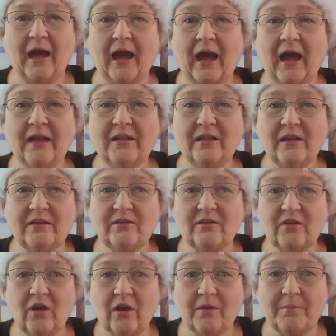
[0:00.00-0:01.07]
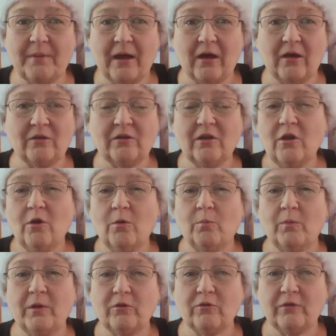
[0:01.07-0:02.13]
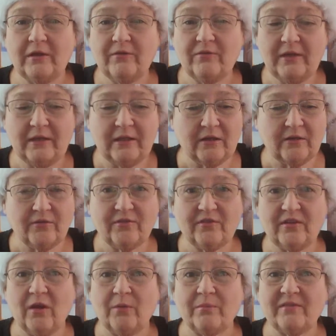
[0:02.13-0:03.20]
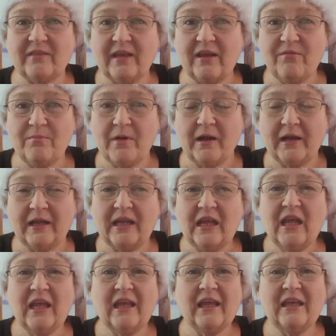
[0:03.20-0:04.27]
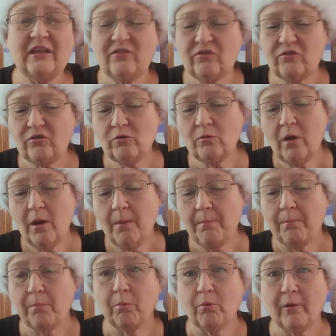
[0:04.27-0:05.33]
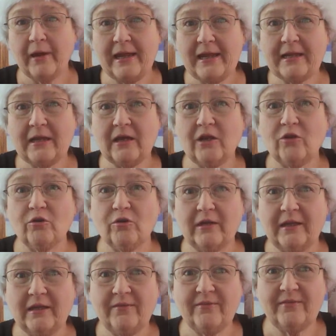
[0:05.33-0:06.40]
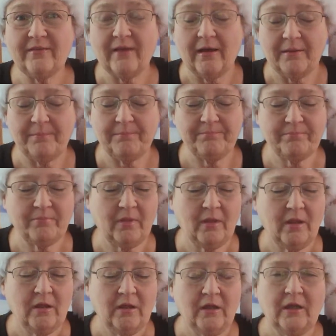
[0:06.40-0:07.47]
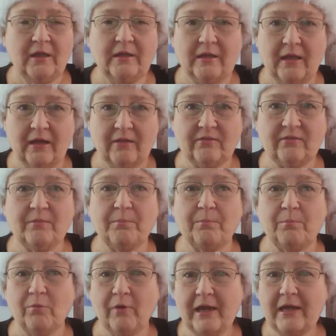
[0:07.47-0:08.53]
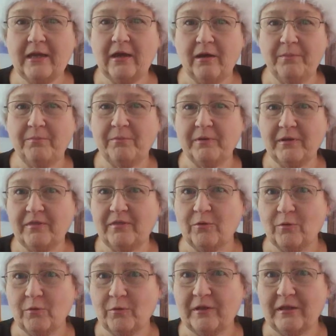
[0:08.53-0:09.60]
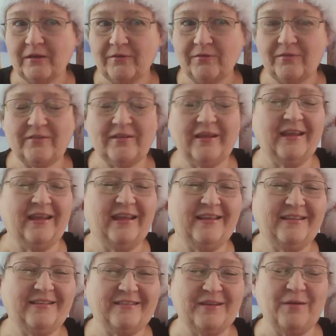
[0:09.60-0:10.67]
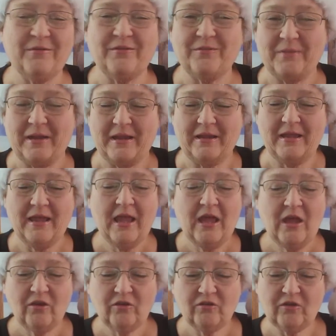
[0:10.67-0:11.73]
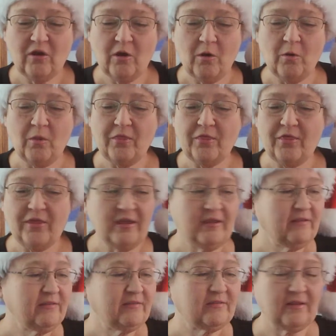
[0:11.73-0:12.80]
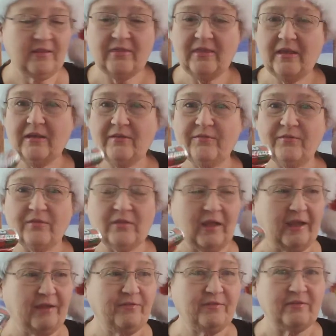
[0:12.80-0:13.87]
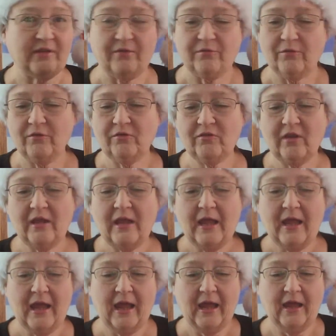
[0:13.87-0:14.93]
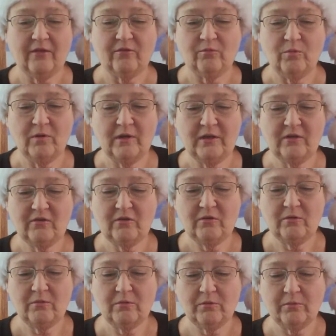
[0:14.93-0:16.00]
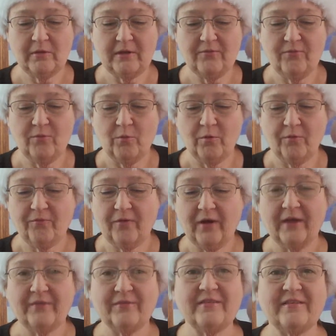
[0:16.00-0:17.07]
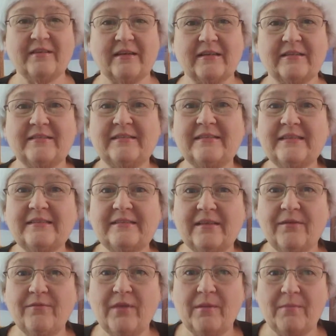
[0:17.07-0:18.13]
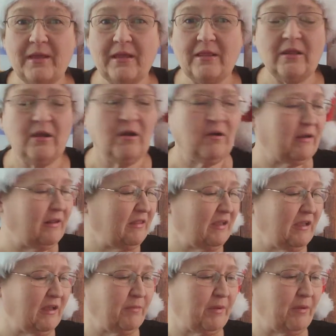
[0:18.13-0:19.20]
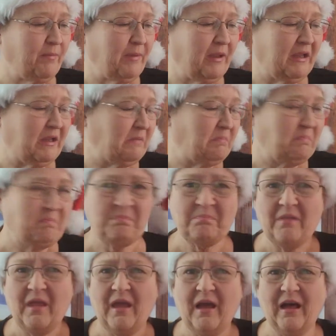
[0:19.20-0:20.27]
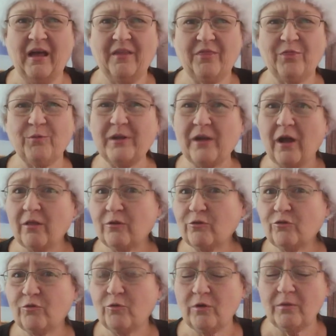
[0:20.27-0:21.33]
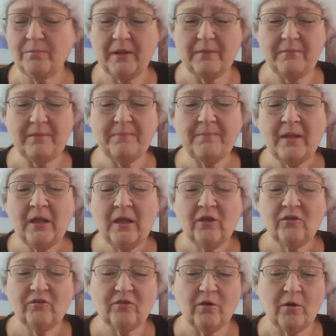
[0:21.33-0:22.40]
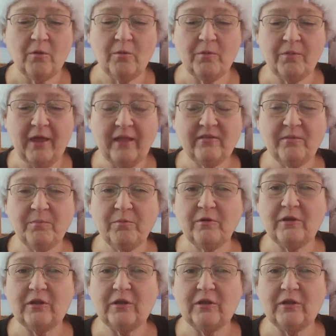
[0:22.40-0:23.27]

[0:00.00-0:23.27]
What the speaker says: I like to talk about when you're giving gifts to help save money is to break your gifts up. Yes, break up with your gifts, so to speak. So this thing of Lifesavers has 1, 2, 3, 4, 5, 6. 6 of them in there, and I think I may have paid $3 for it, maybe. So that's a pretty